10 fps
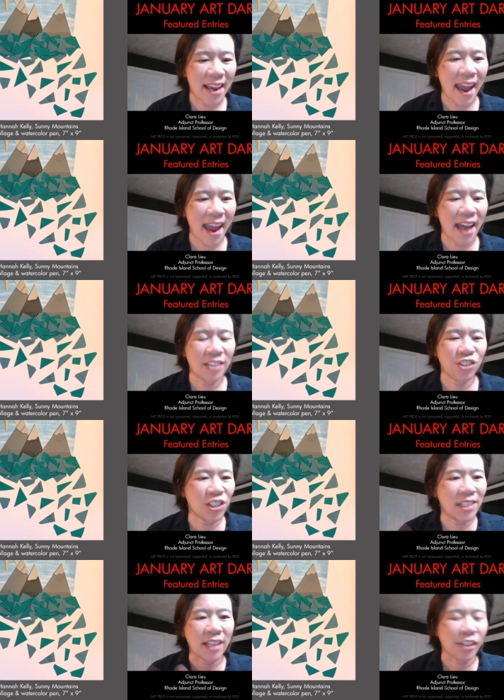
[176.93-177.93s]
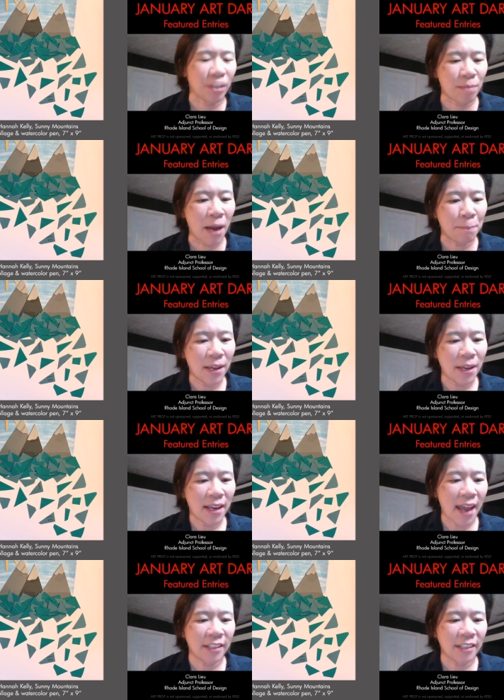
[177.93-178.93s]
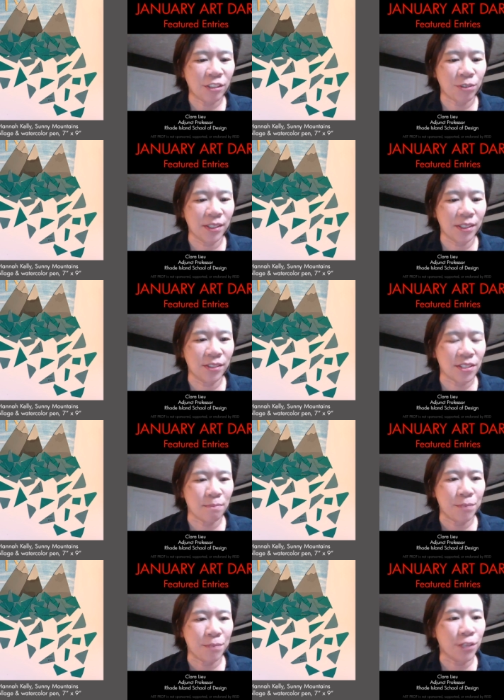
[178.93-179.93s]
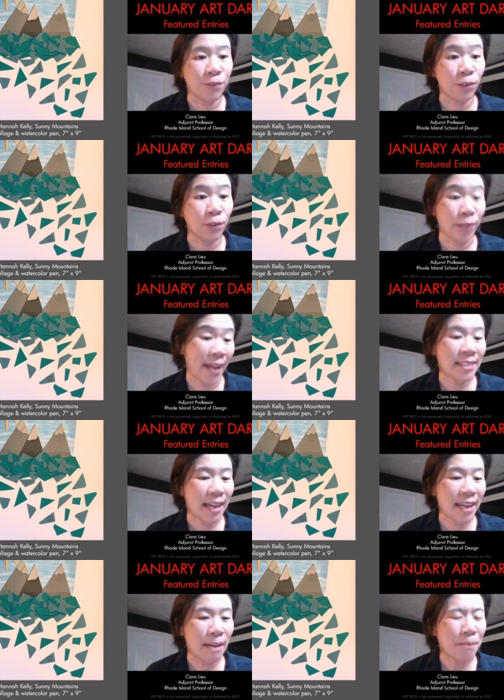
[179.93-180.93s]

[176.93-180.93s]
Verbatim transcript: and she cut them up and created this beautiful landscape.